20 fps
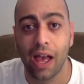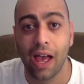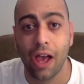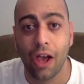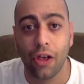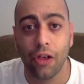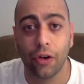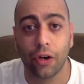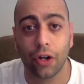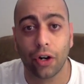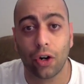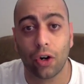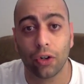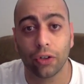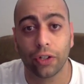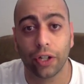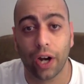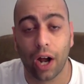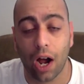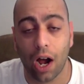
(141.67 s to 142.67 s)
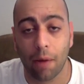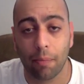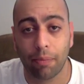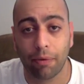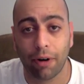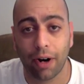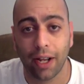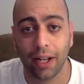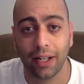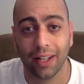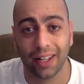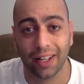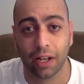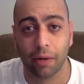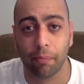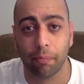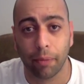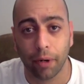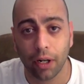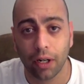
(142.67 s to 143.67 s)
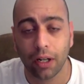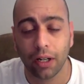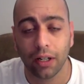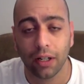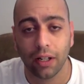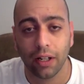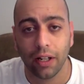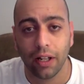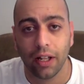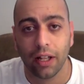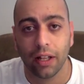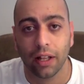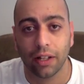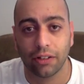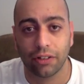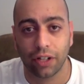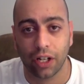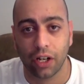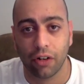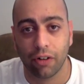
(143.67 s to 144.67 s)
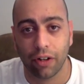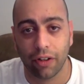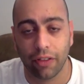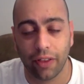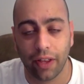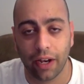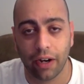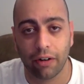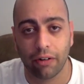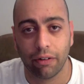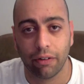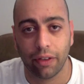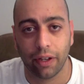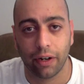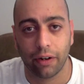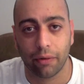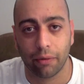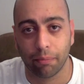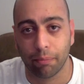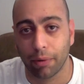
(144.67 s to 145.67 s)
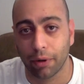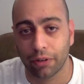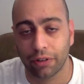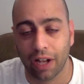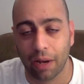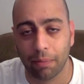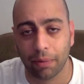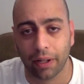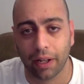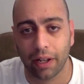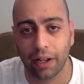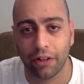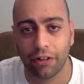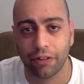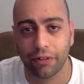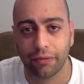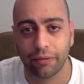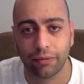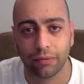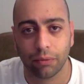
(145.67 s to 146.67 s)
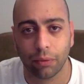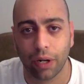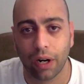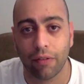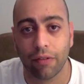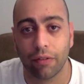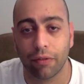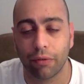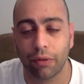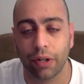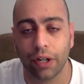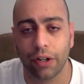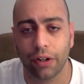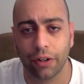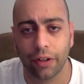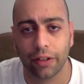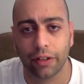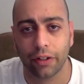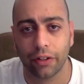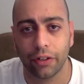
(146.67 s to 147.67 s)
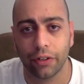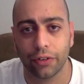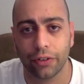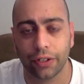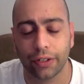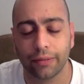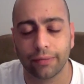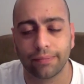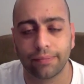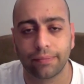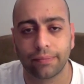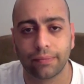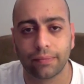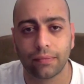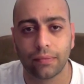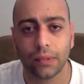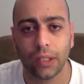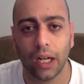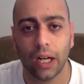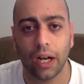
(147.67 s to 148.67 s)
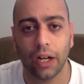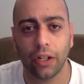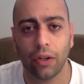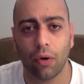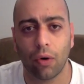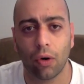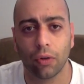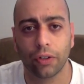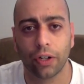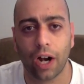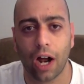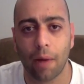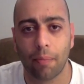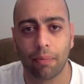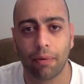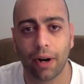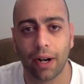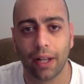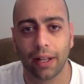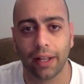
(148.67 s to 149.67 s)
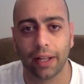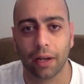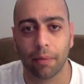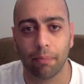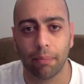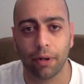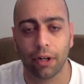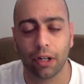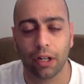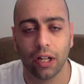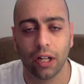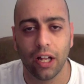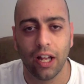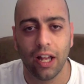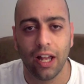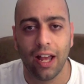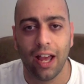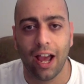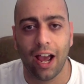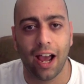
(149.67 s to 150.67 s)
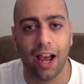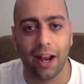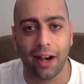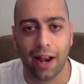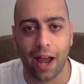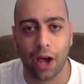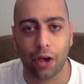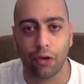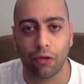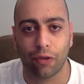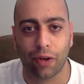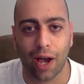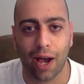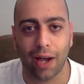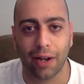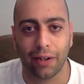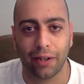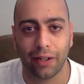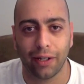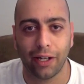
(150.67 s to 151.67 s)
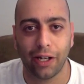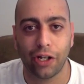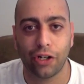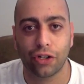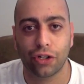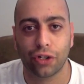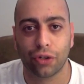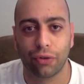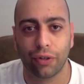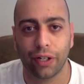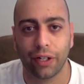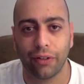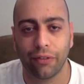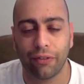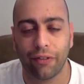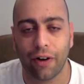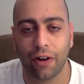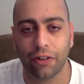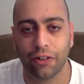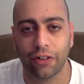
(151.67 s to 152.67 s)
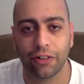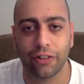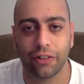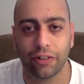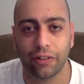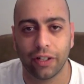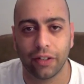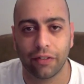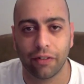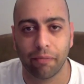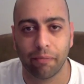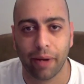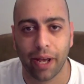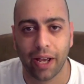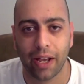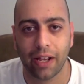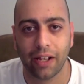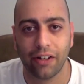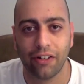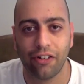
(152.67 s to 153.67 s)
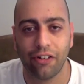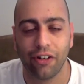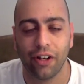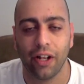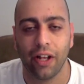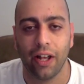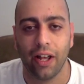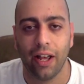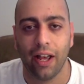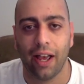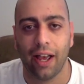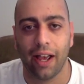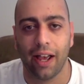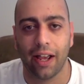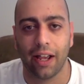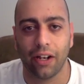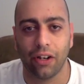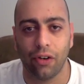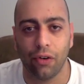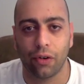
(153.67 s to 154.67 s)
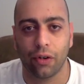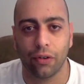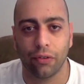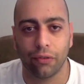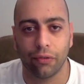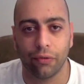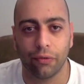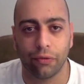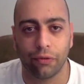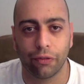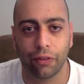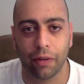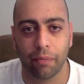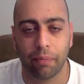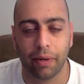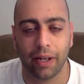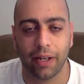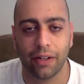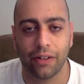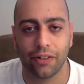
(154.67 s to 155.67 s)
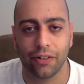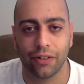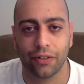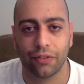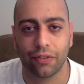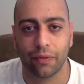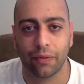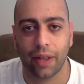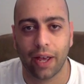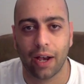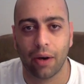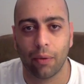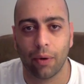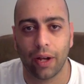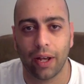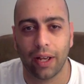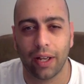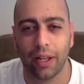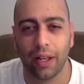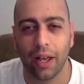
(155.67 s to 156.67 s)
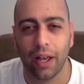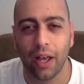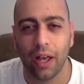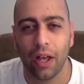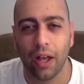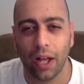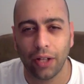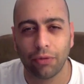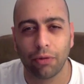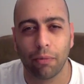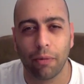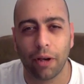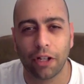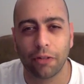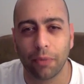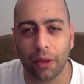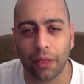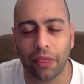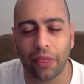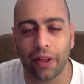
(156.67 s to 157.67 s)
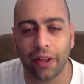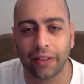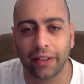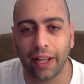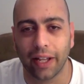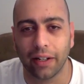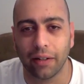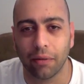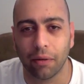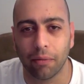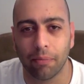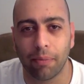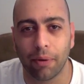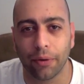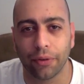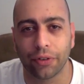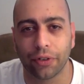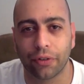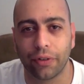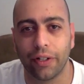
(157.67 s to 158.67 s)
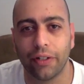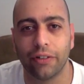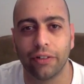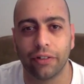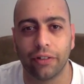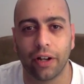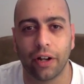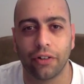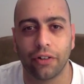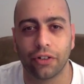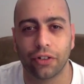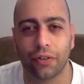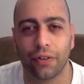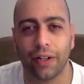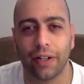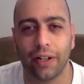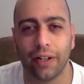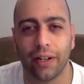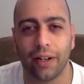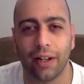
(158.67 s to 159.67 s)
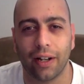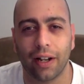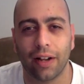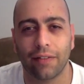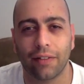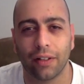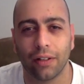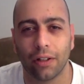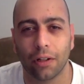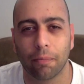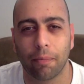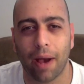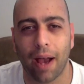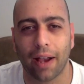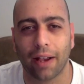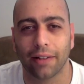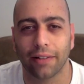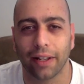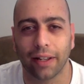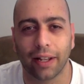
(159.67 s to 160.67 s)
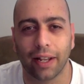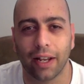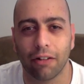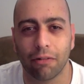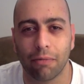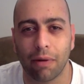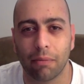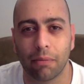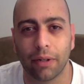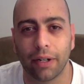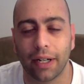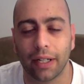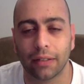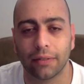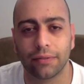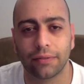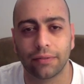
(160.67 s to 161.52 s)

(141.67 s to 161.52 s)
You can hold it upright like a book. Let's say you're in their books application, whatever reader that they're using. You hold it upright like a book, and now you've got each screen functions as a different page, and you can flip pages from that way. That's what makes me think that both screens are touchscreen, and I'm going to have to look back because I can't remember now.